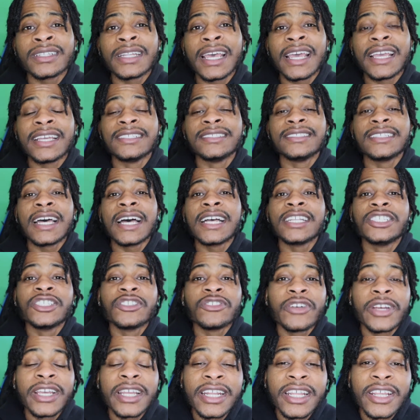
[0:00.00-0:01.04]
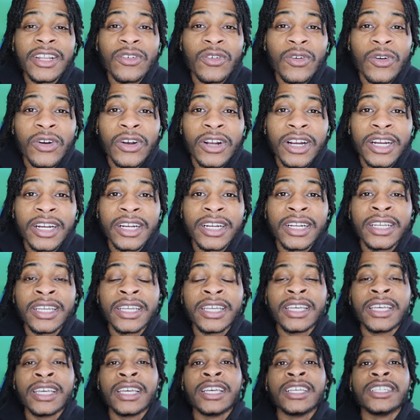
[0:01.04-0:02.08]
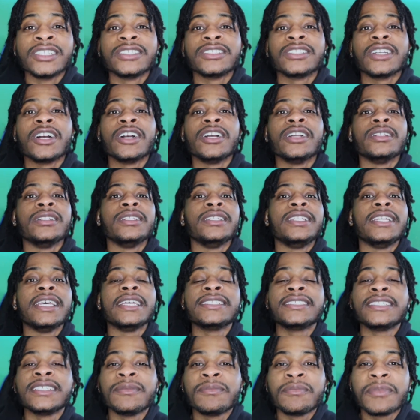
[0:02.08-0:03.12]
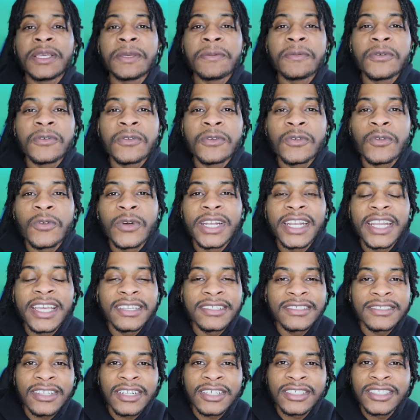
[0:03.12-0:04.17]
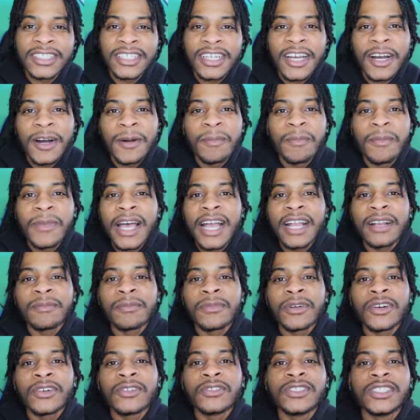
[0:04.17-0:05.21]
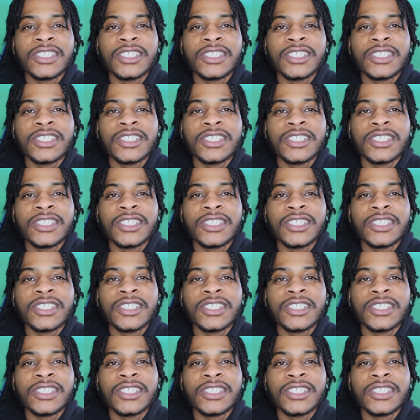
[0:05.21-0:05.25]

exaggerating or start dissing people when they start to come back, bro.